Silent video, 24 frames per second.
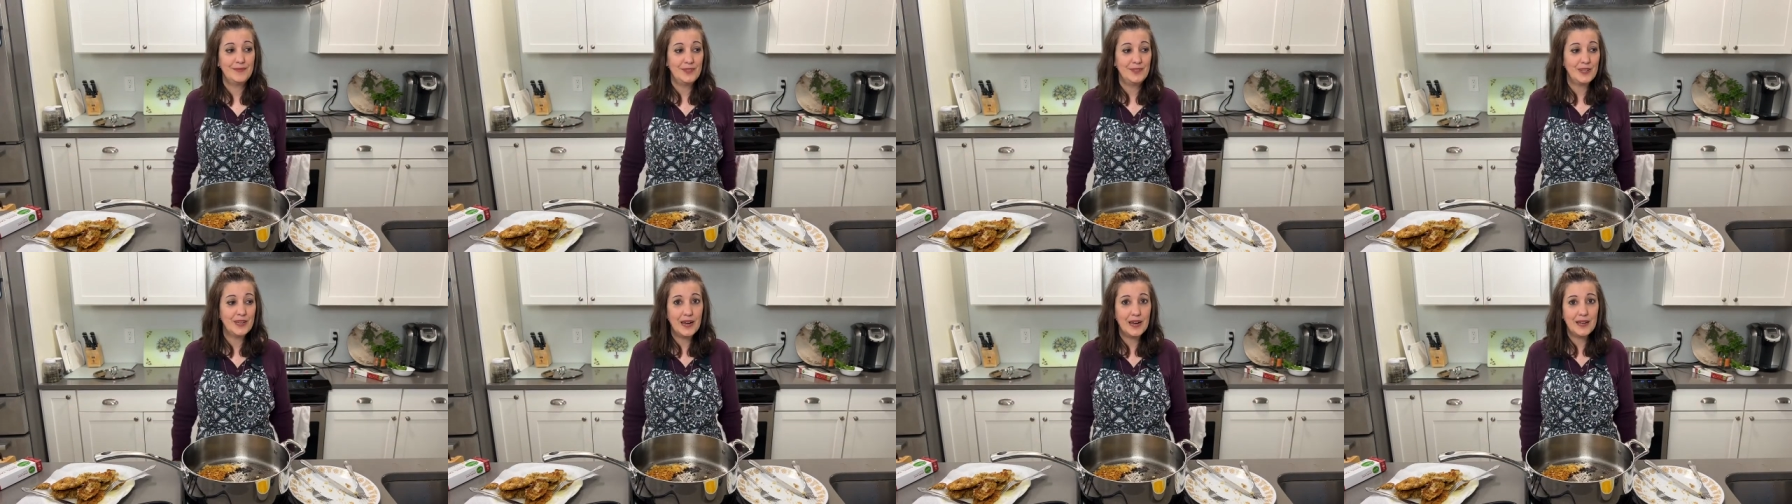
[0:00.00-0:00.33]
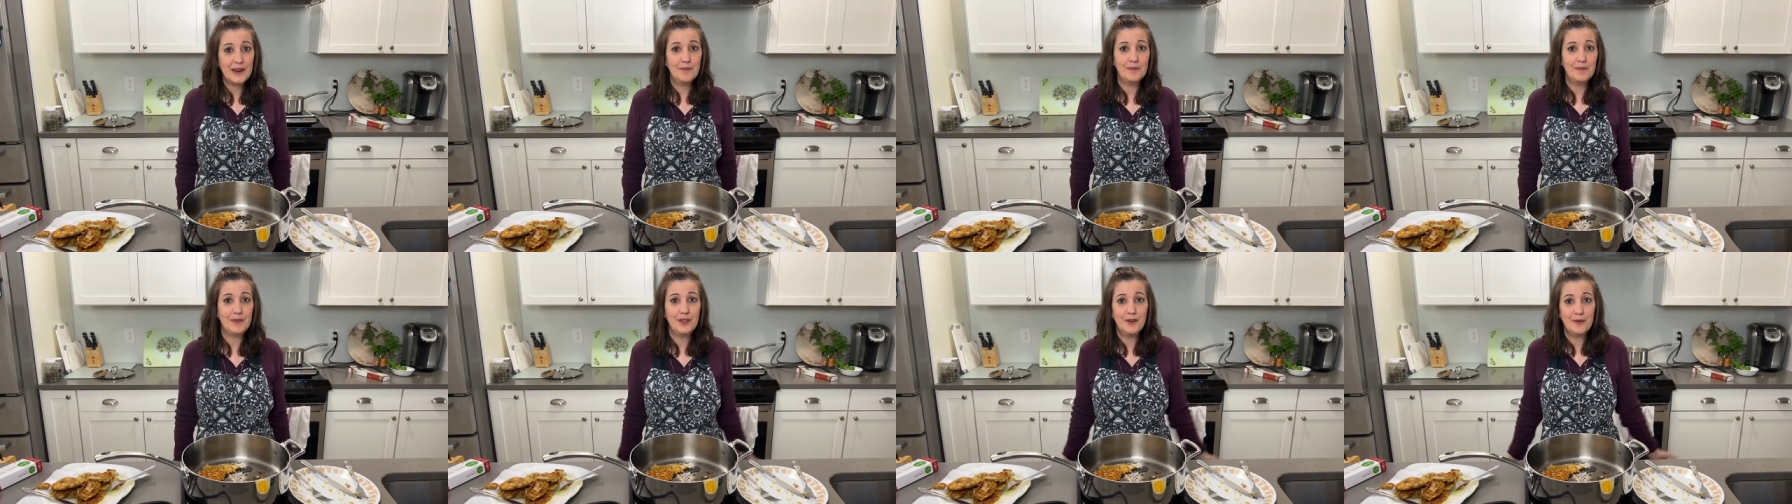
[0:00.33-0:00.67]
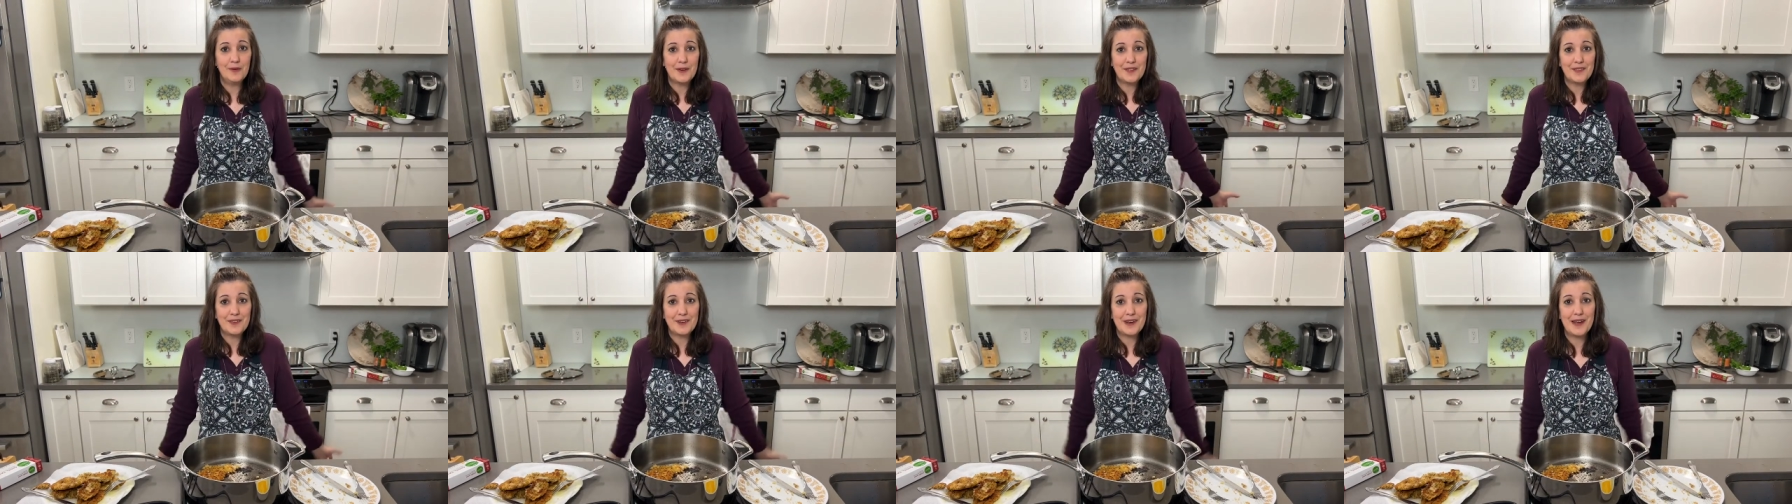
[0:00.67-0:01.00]
you got a meal
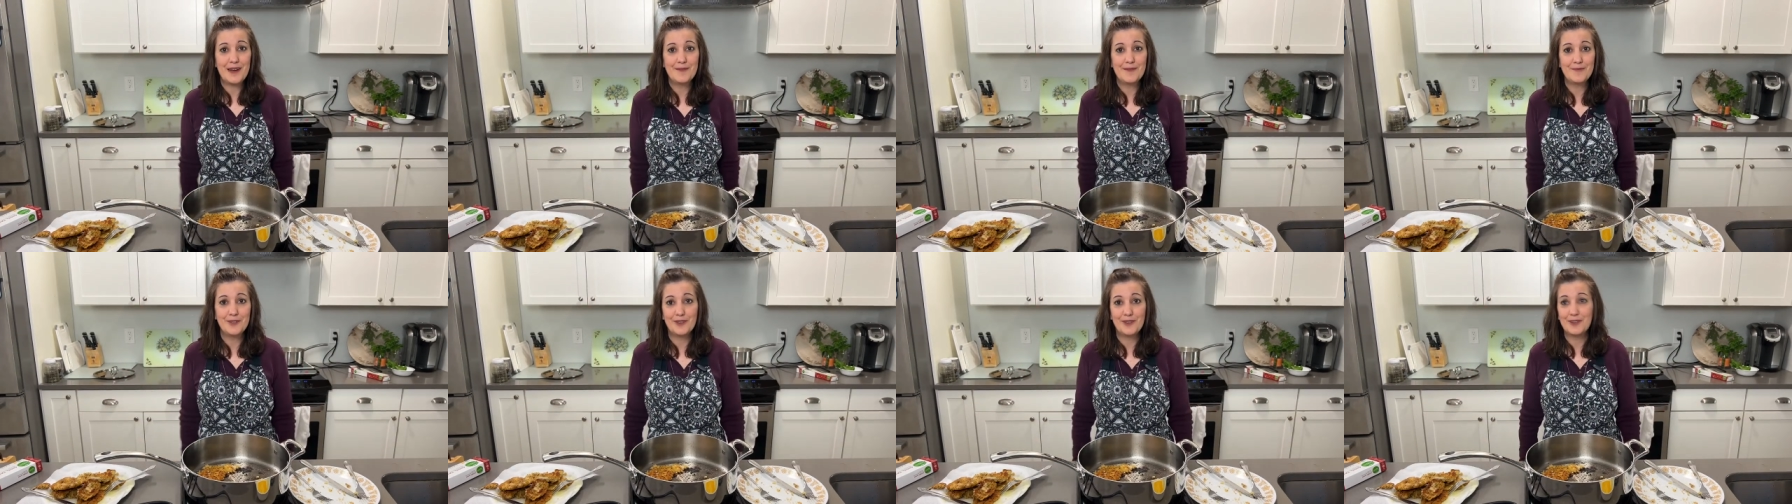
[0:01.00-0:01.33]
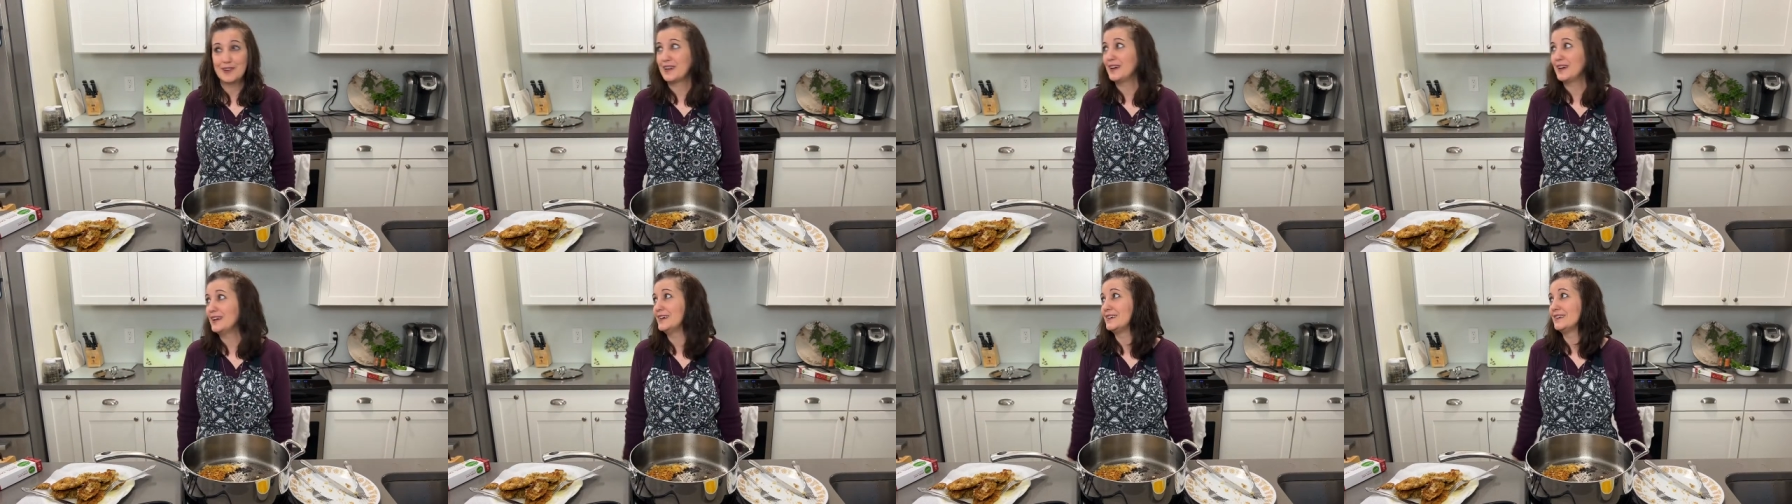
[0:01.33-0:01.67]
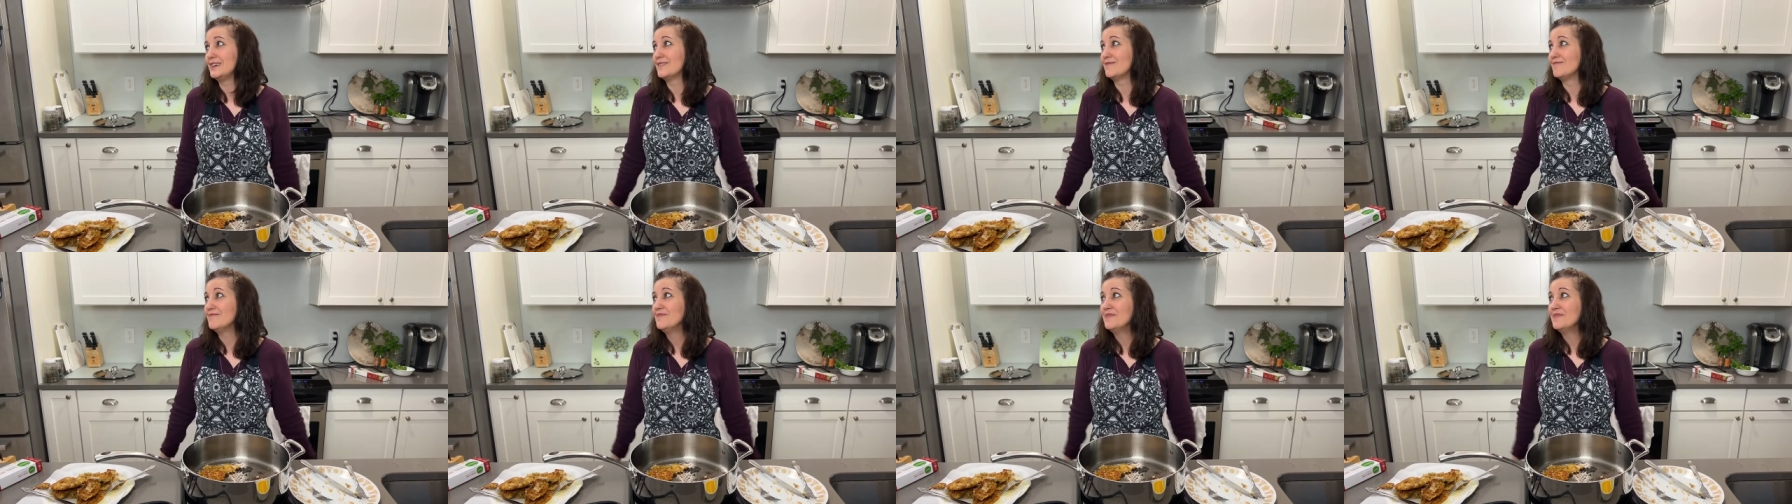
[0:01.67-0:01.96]
by the time you're done.